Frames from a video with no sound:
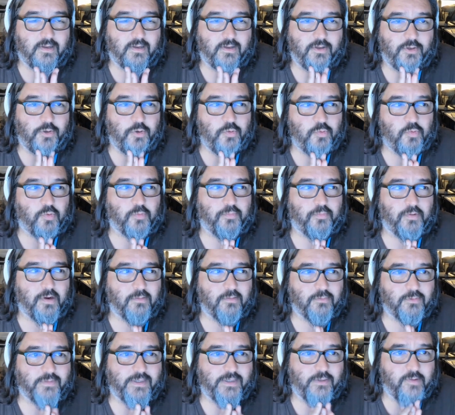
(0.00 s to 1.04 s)
you will
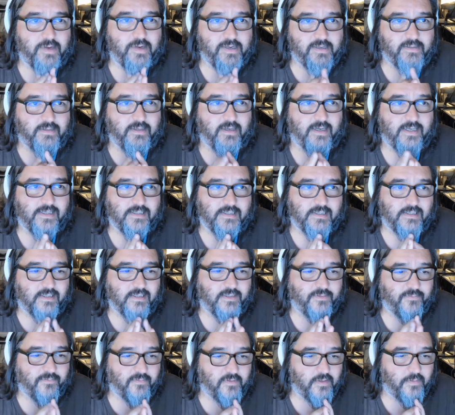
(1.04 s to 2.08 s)
probably recognize
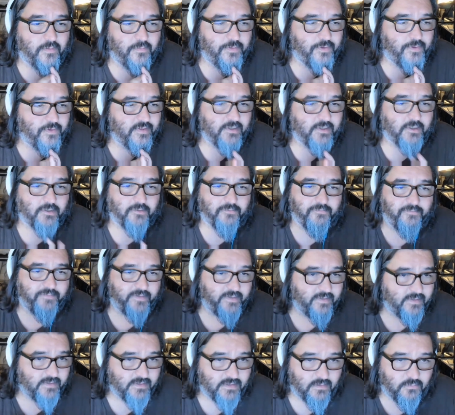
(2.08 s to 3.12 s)
this from yourself
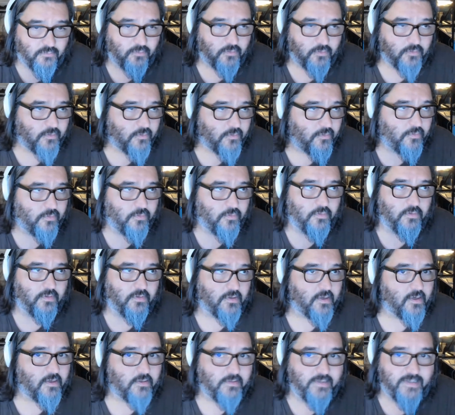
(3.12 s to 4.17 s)
in some role or
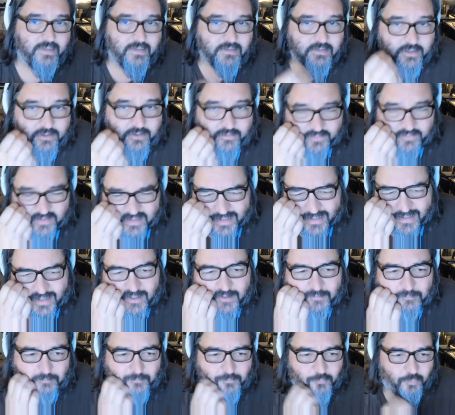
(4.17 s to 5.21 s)
colleagues that you've
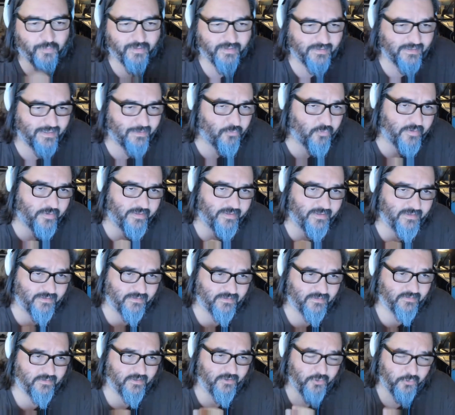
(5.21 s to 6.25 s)
seen. When someone
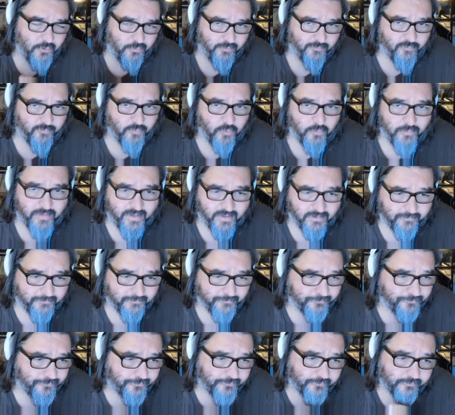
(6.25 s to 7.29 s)
is underperforming
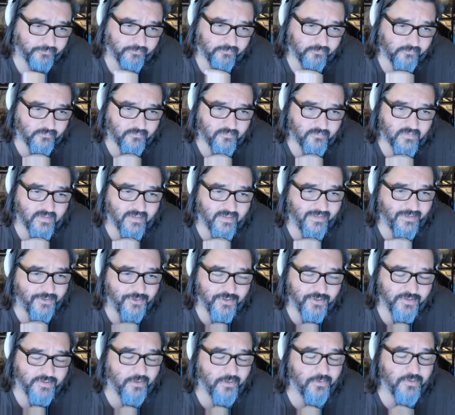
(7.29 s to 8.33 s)
and it
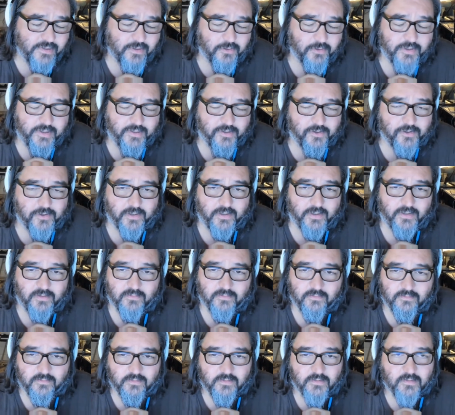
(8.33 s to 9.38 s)
just goes on,
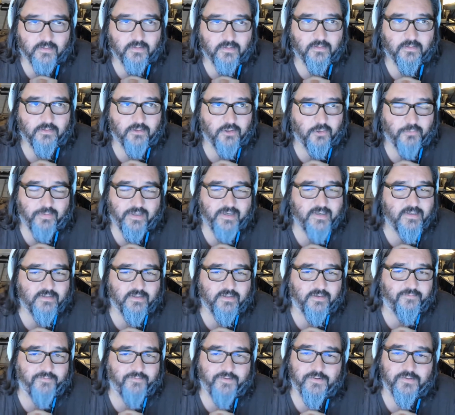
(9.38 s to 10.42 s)
nobody's
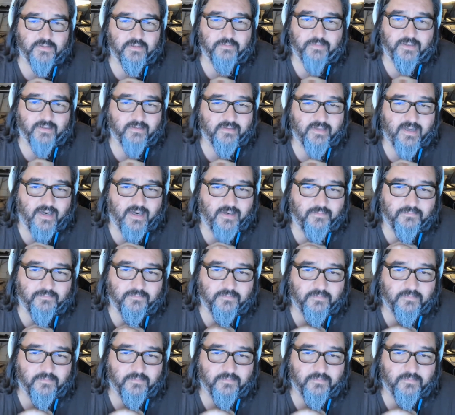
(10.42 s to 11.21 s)
confused about that.